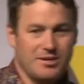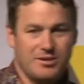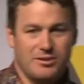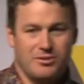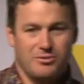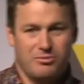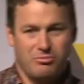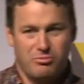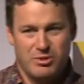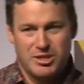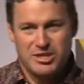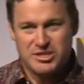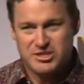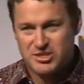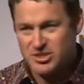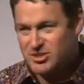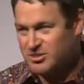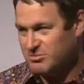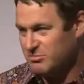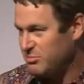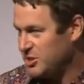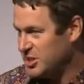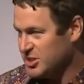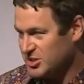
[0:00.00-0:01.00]
We just
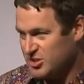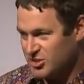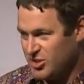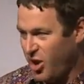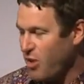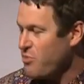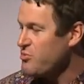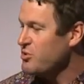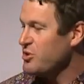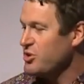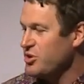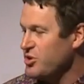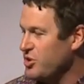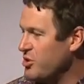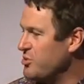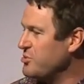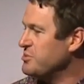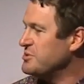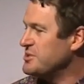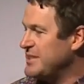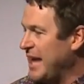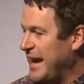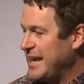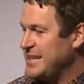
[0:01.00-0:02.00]
don't use
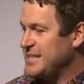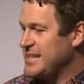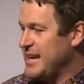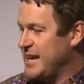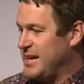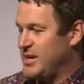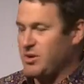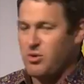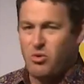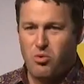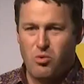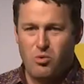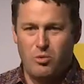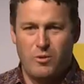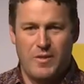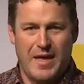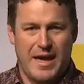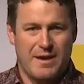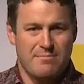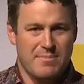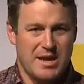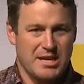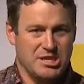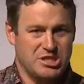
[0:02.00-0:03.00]
data all that
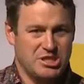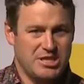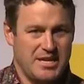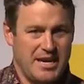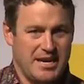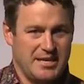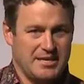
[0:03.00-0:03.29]
much yet.